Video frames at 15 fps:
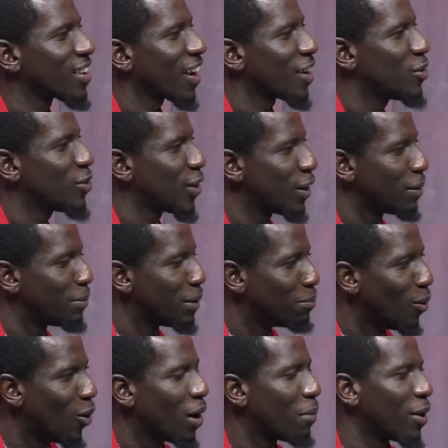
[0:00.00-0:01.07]
can you tell me
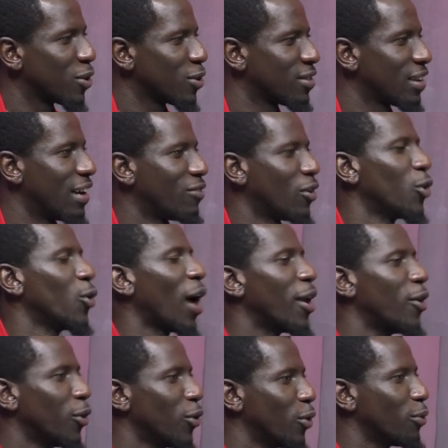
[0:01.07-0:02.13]
more about yourself? Although I
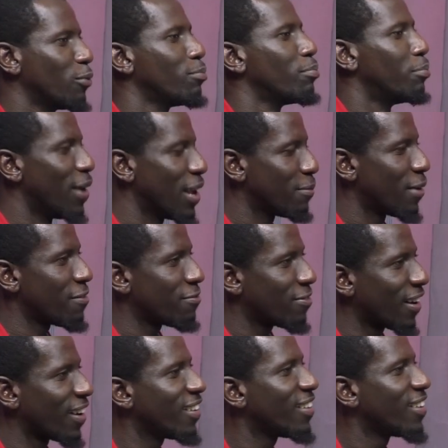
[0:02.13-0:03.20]
know you, being my
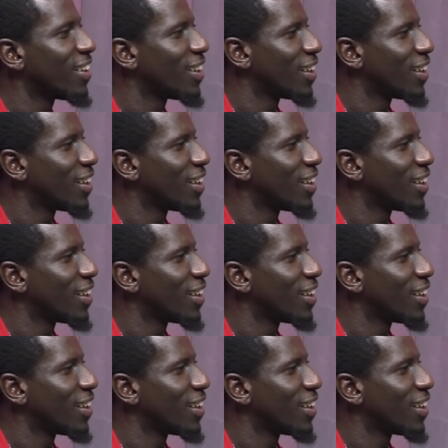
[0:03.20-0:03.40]
friend,